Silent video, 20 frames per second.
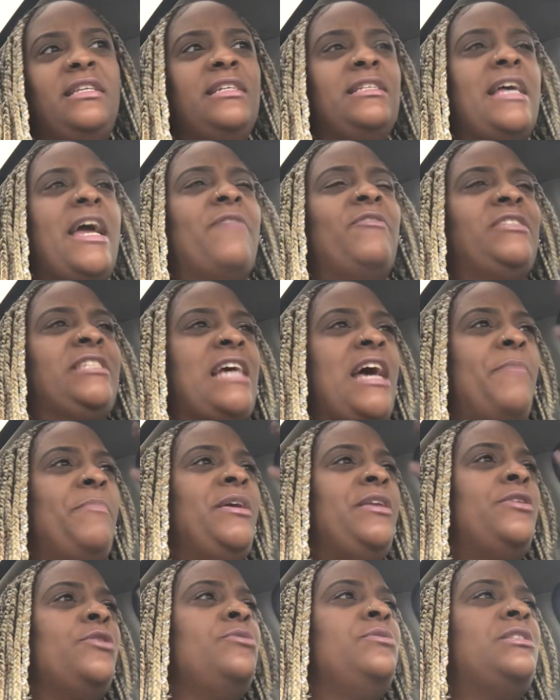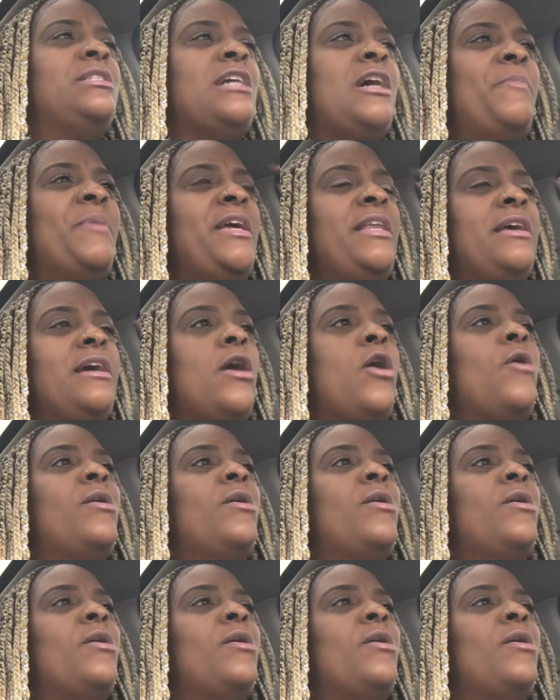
This, every time he do something, he didn't.